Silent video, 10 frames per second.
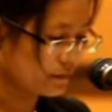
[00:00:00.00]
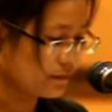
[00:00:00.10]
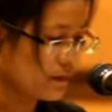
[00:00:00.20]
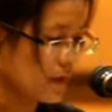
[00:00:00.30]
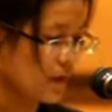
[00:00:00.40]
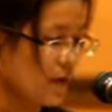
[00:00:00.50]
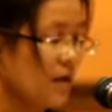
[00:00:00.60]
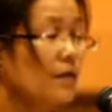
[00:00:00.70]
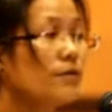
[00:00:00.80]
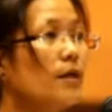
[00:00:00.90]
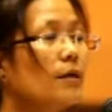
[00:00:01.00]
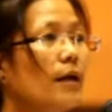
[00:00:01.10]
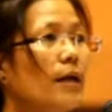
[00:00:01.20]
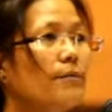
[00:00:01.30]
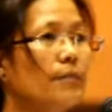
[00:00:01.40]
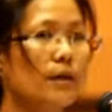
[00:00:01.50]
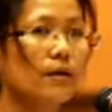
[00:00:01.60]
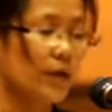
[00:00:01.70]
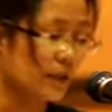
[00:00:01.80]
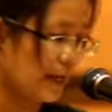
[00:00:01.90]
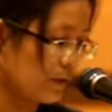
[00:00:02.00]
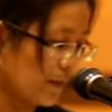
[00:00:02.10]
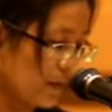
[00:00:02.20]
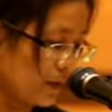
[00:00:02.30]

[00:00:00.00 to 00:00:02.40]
is it appropriate?